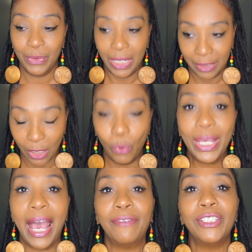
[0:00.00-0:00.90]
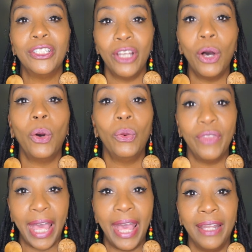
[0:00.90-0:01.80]
So we have to know
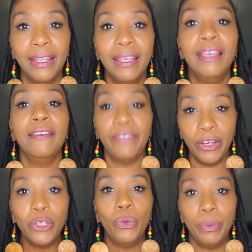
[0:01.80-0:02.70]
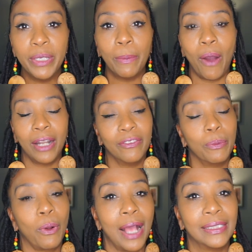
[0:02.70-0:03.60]
that failure will be a part of the
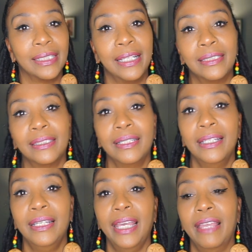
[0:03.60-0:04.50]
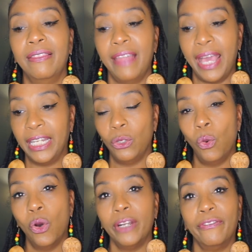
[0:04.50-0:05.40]
process, and that in
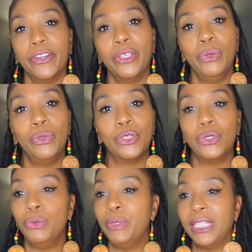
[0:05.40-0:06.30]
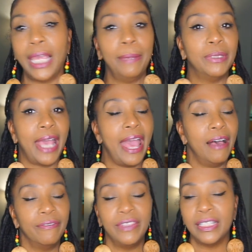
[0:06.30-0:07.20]
order for you to be able to
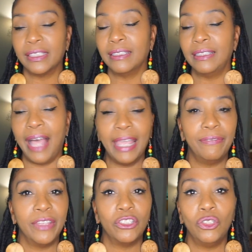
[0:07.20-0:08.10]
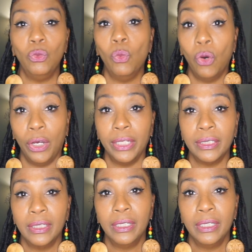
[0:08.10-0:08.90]
have this life that you want,